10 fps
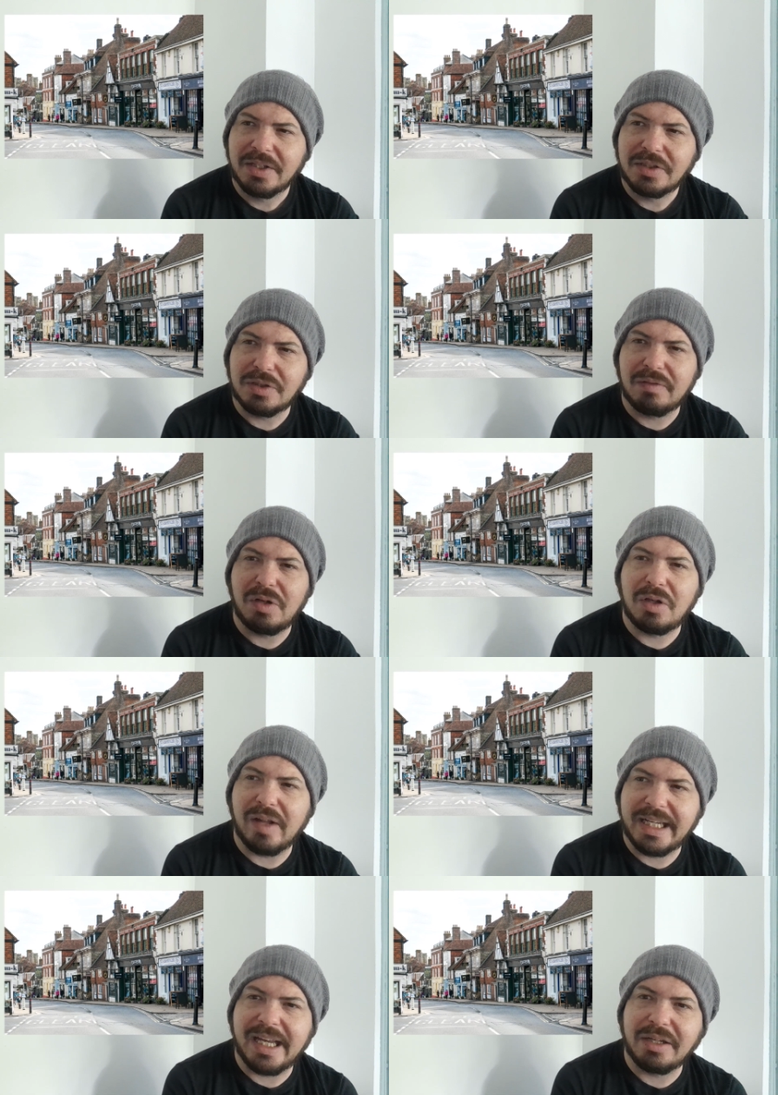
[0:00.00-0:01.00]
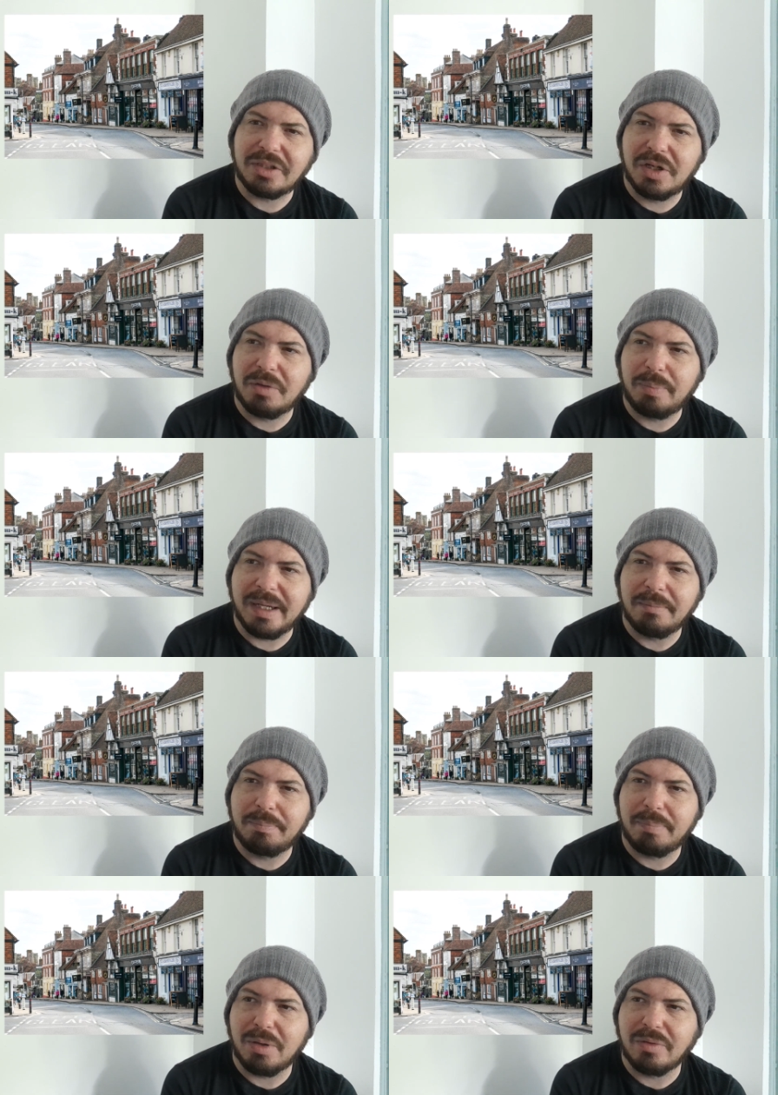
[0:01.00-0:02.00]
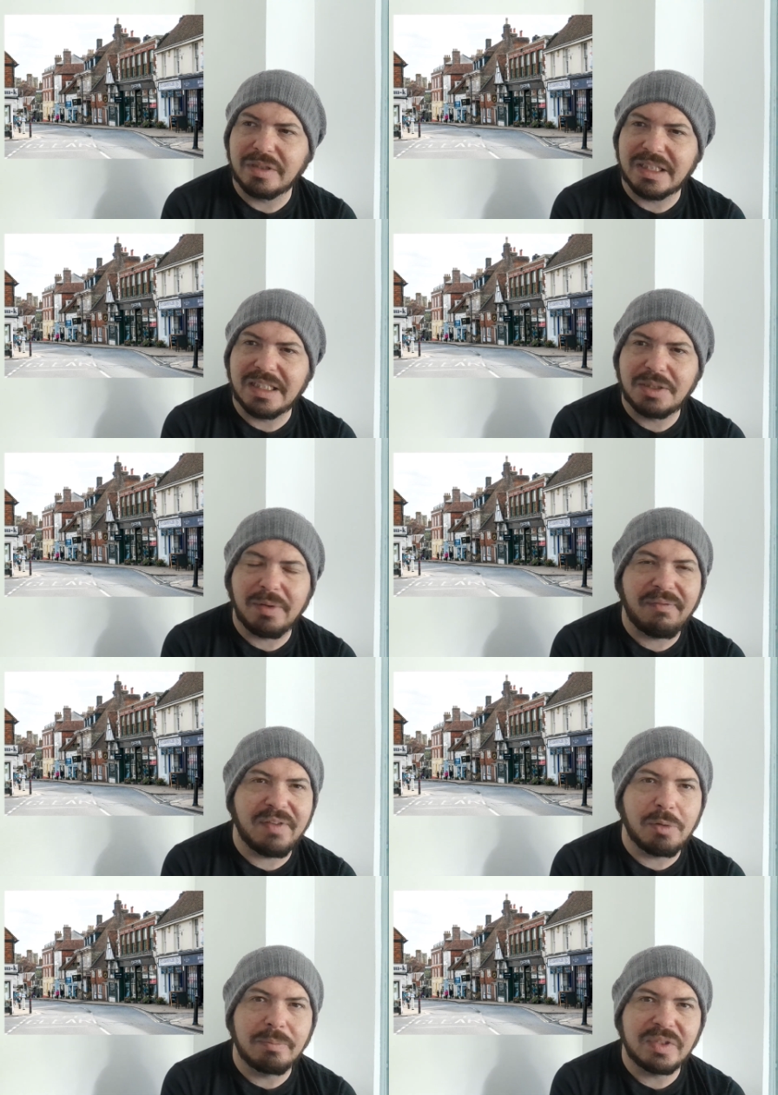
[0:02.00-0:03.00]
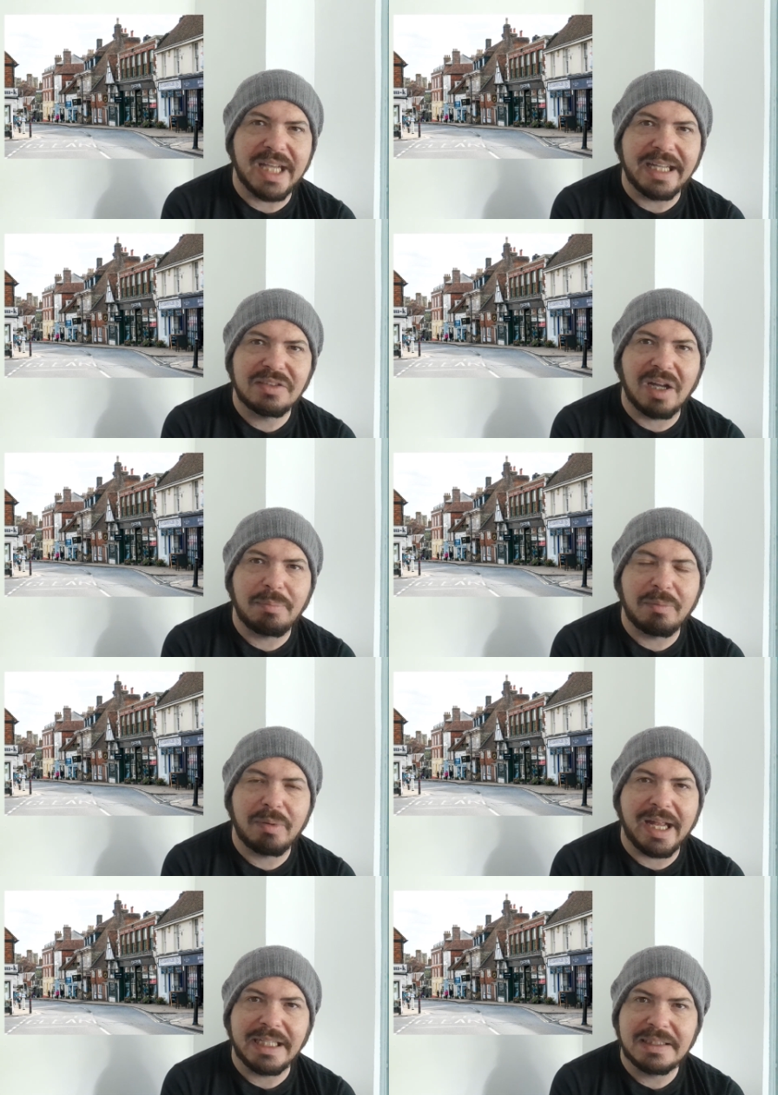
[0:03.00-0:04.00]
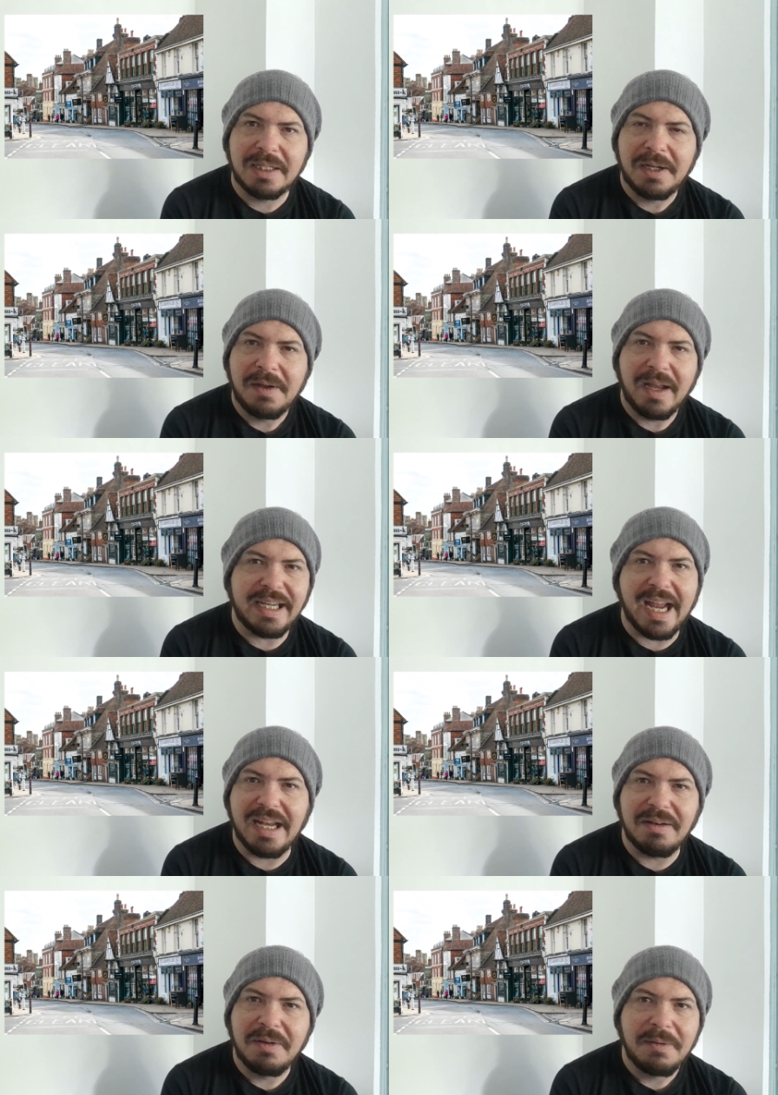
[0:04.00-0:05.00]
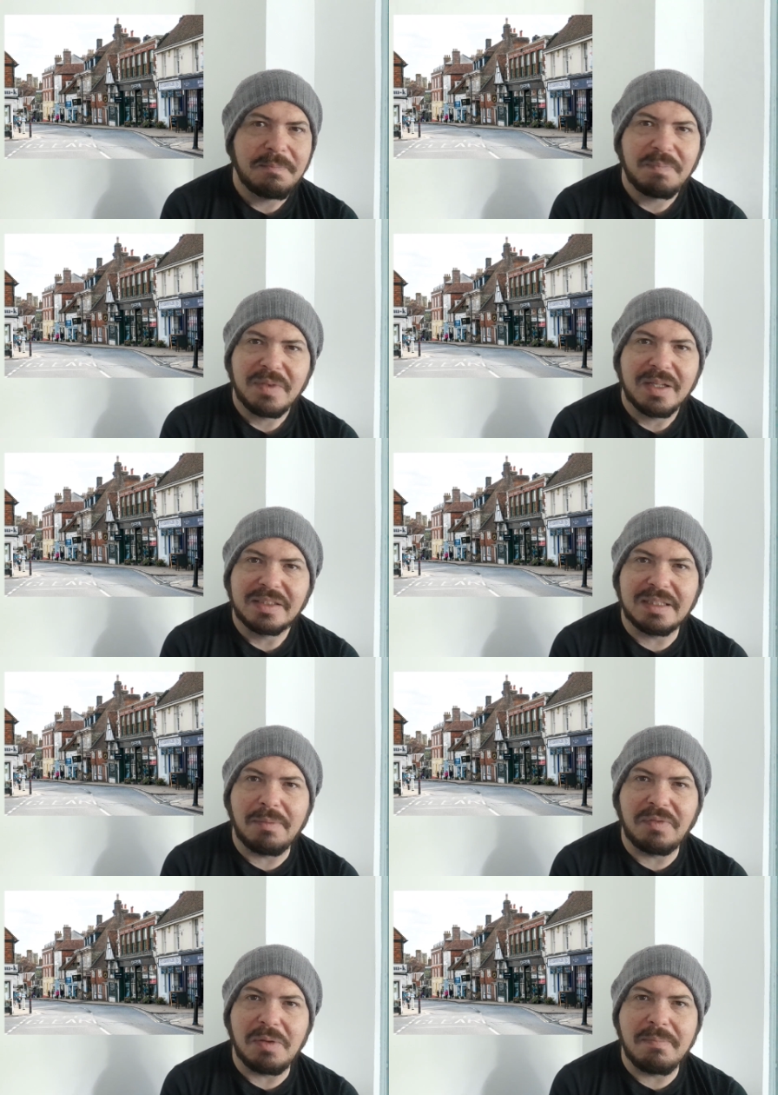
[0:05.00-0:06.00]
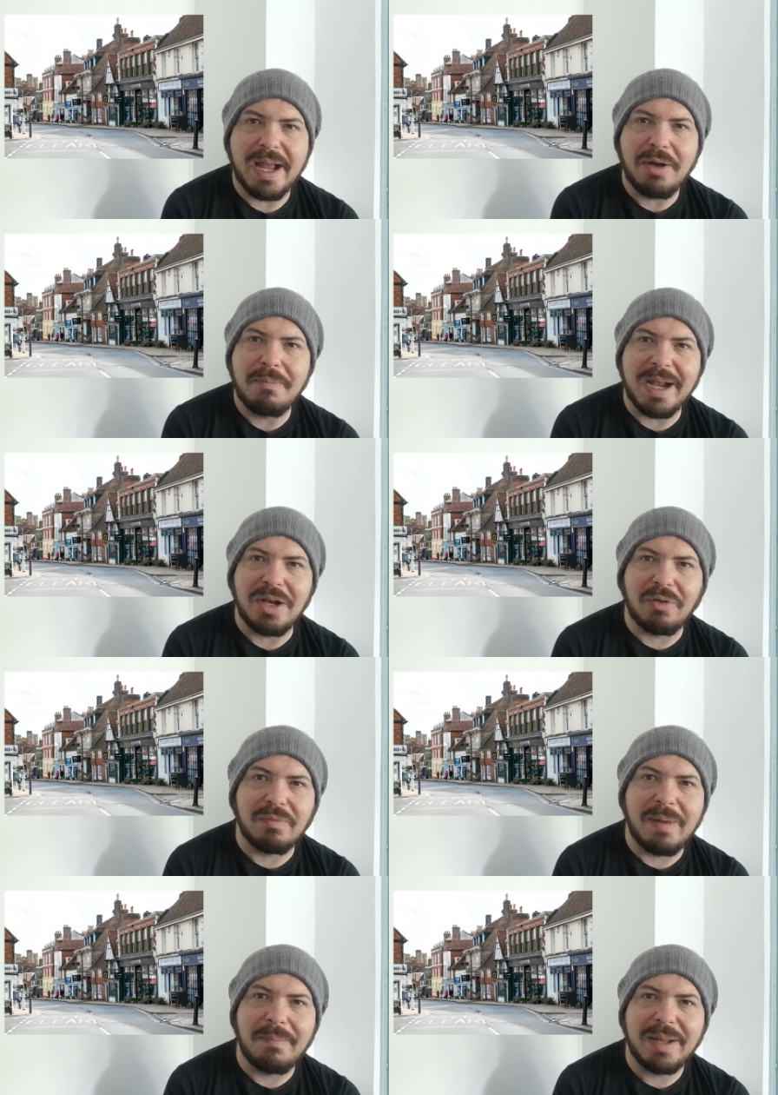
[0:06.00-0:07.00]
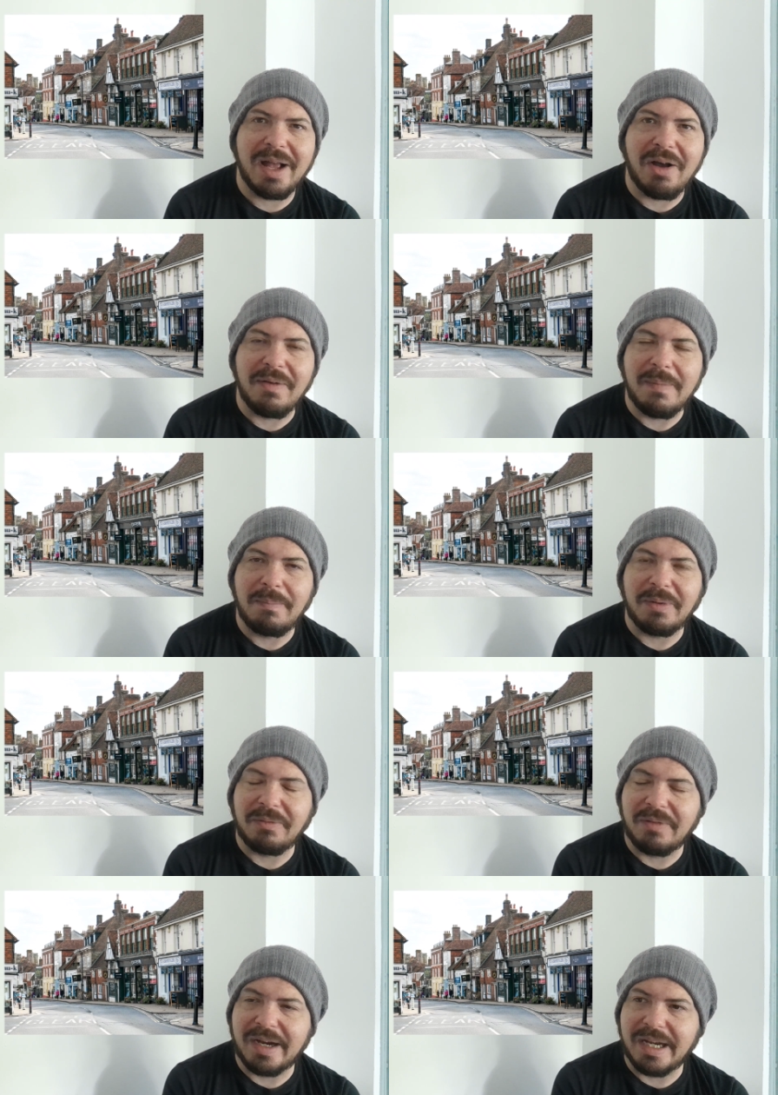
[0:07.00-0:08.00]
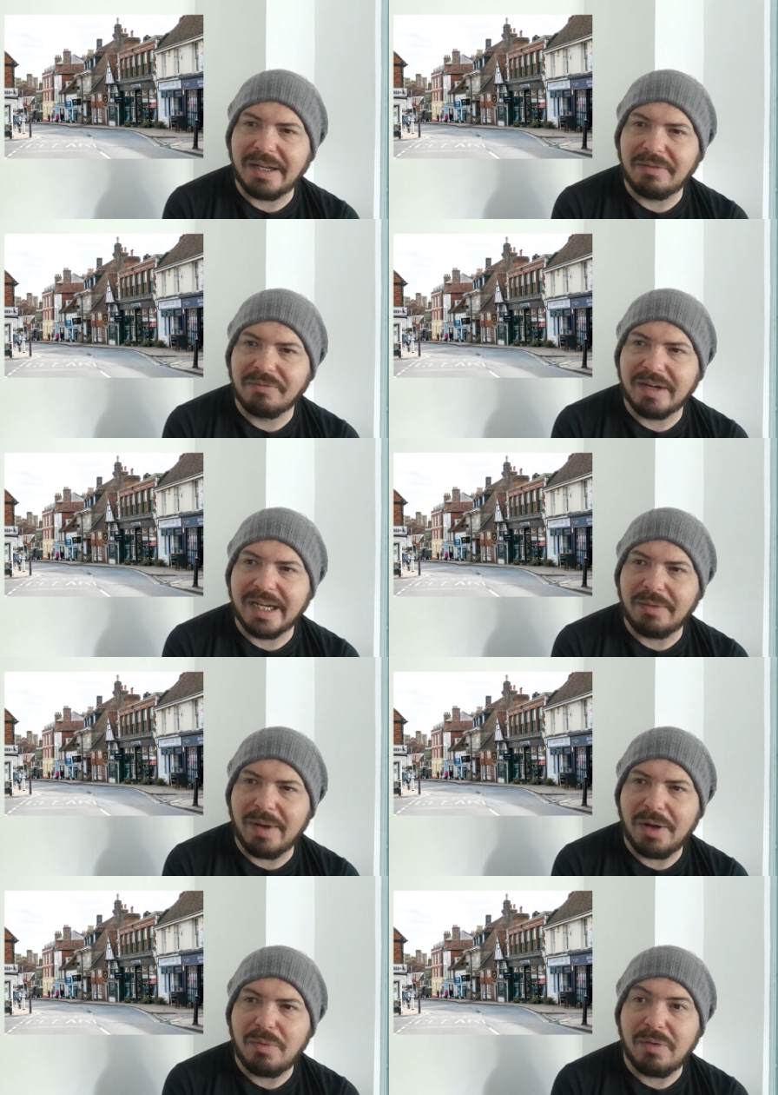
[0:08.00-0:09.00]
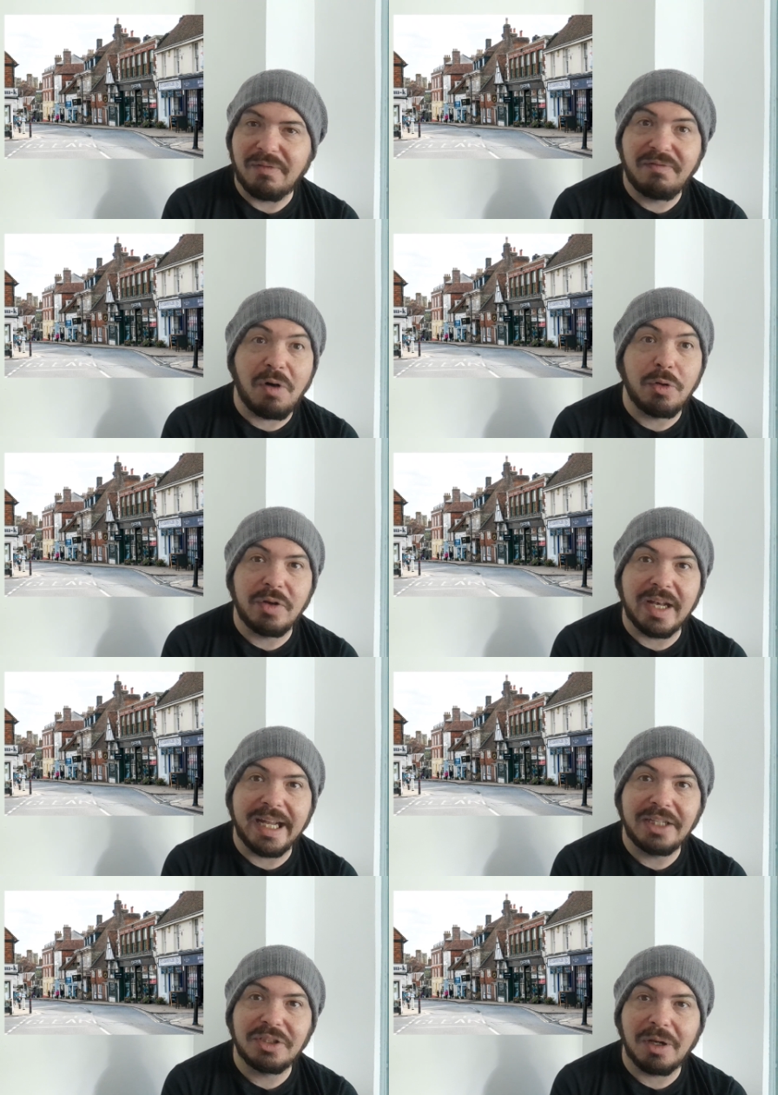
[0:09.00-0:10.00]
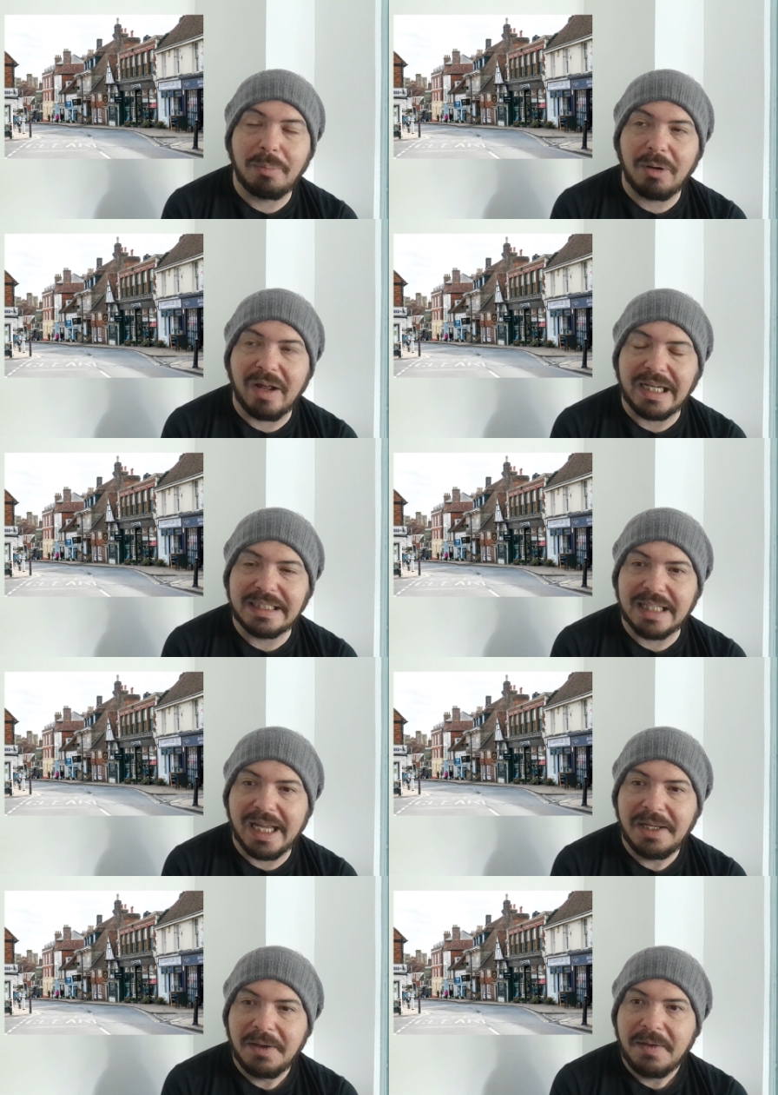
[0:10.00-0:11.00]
sort of looked like it could have been belonged into a film set type of place. Again, some of you may or may not remember that. I remember it really, really well, or fondly, should I politely say.